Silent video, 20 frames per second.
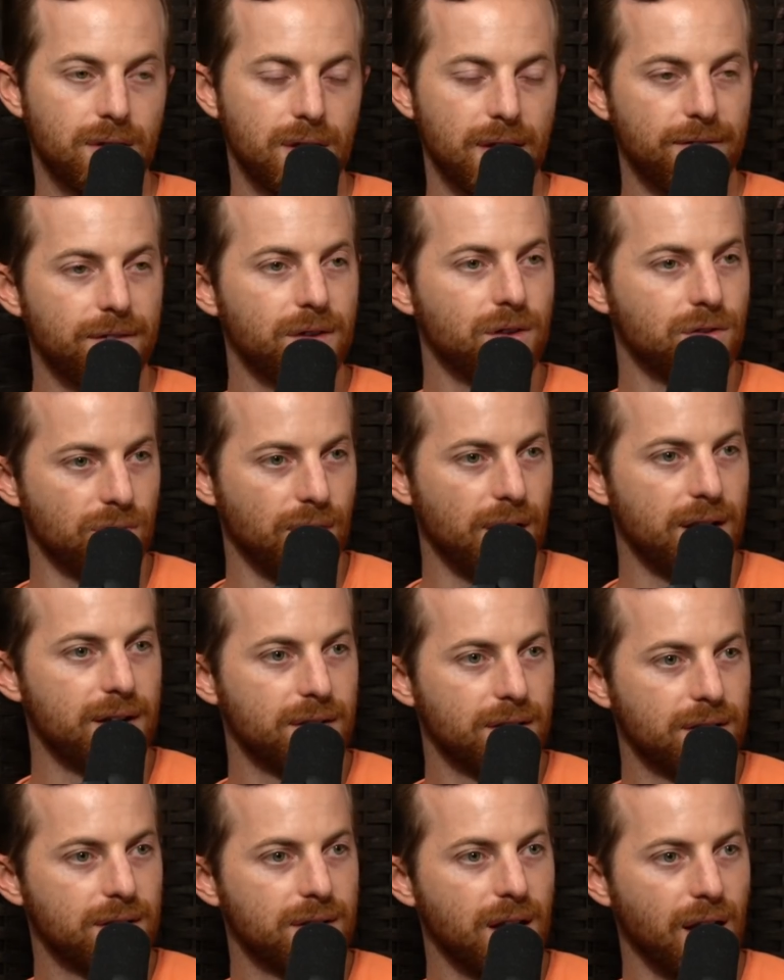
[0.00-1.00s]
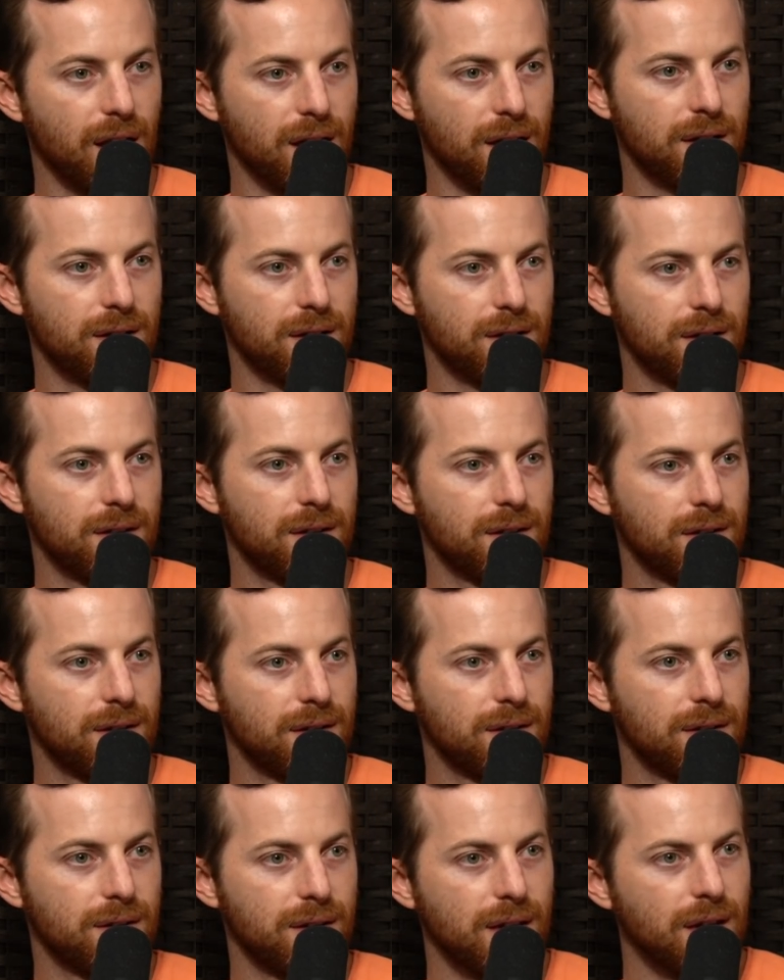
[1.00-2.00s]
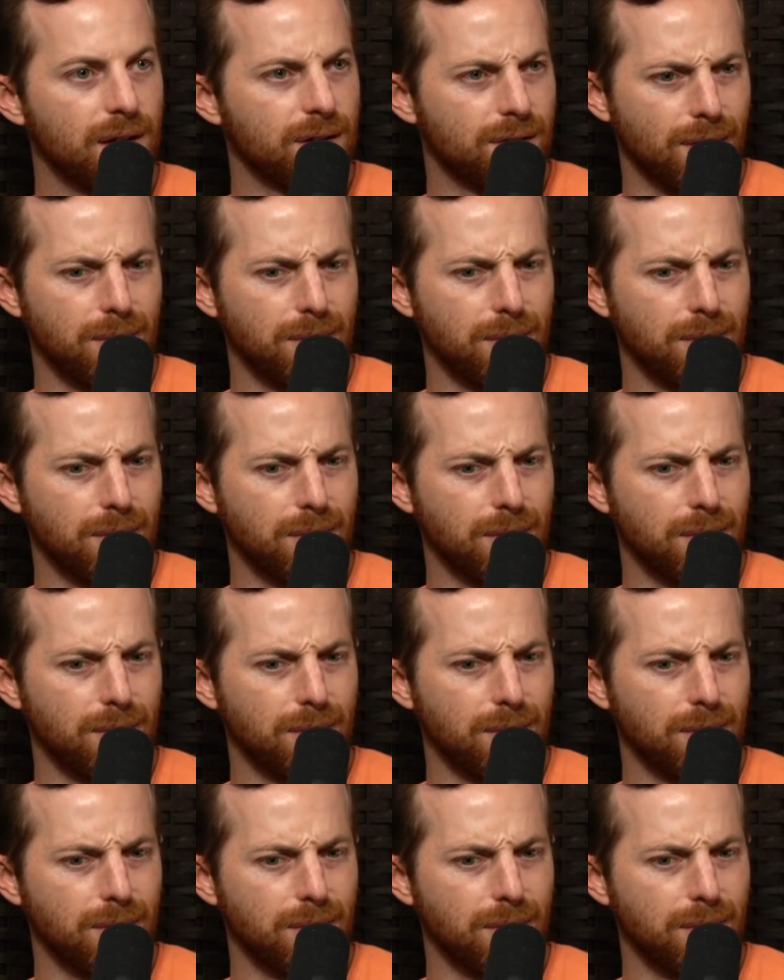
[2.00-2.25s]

That feels right. Yeah. Yeah,